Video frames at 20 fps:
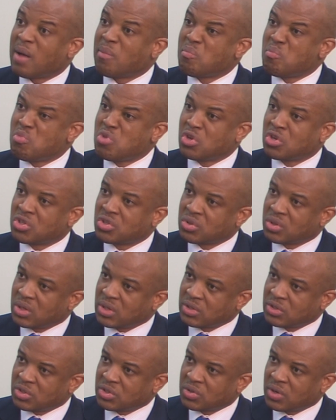our
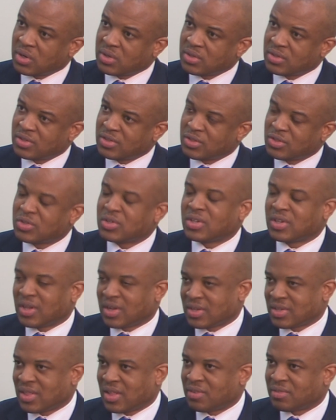mutual interests to the
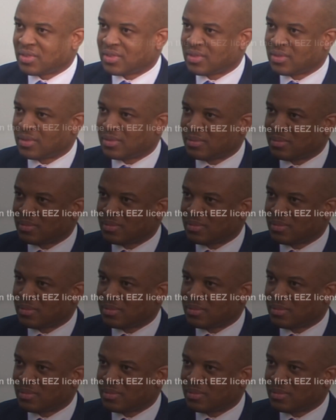next level.